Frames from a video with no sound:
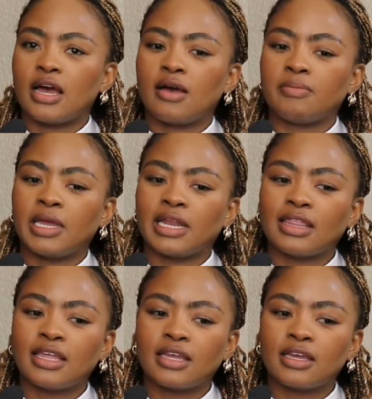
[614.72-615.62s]
Um, and I
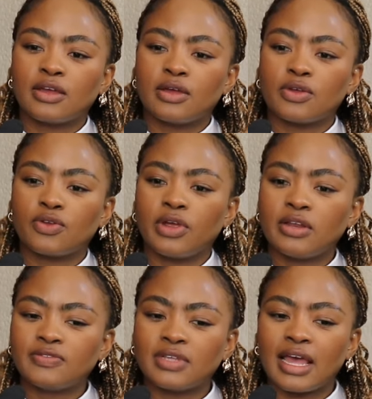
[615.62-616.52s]
think
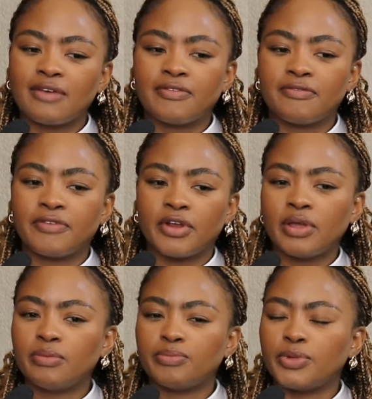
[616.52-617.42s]
creatives have a
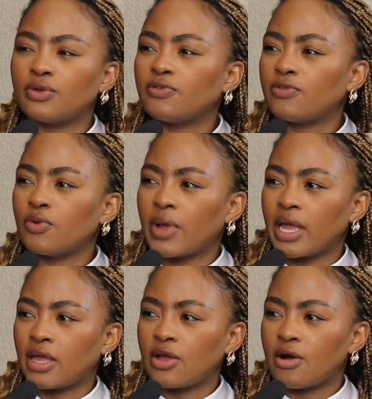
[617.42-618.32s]
very beautiful
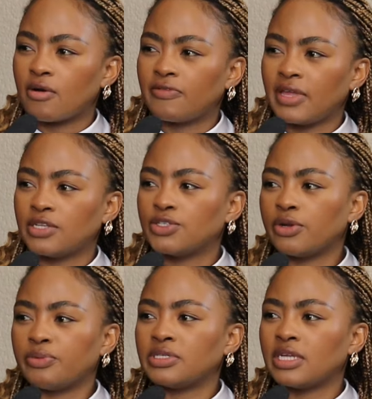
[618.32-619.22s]
way of
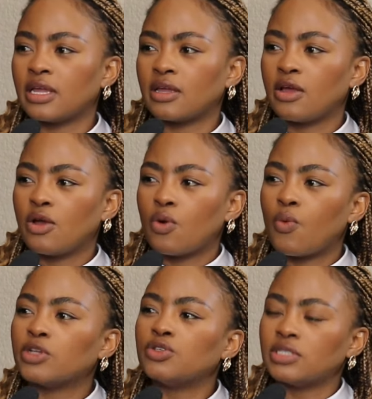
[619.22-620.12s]
interpreting
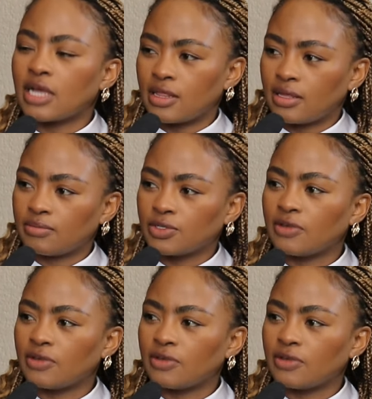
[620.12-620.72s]
what you tell them.